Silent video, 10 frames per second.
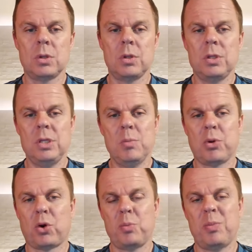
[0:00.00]
The
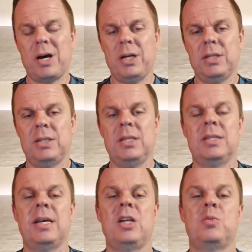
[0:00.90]
important part is the
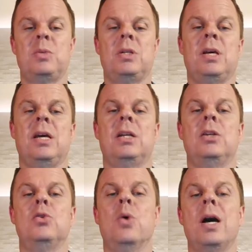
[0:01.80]
attachment, add
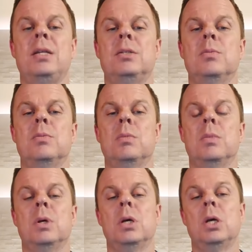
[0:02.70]
new item.
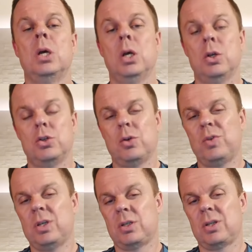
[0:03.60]
So
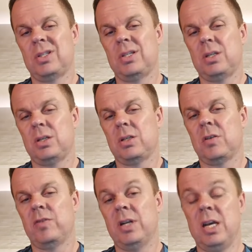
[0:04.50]
this consists
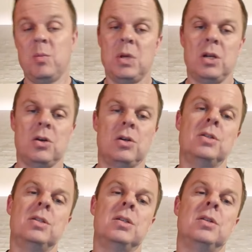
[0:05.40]
of a name and a
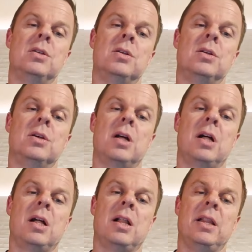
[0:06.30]
content.
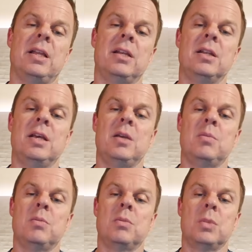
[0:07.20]
Click the
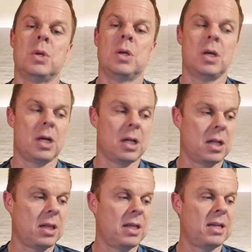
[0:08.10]
name,
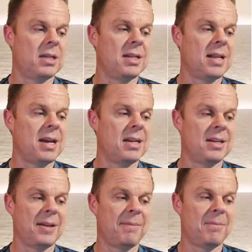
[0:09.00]
click the
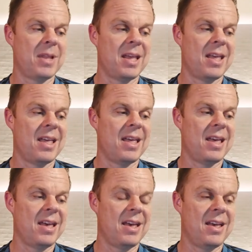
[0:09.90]
lightning,
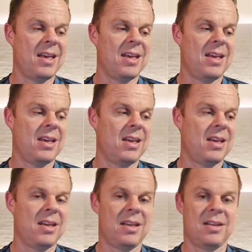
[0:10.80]

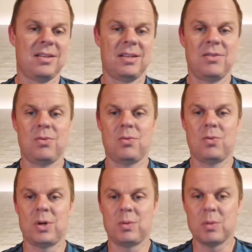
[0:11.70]
and
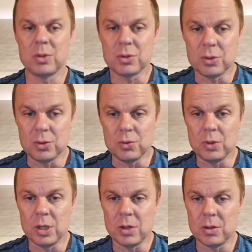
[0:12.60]
what we want to do
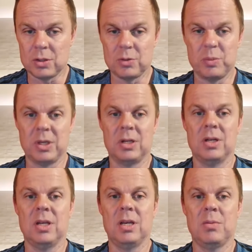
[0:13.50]
here is to pick
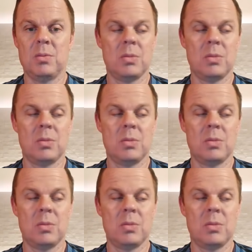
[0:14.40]
the name.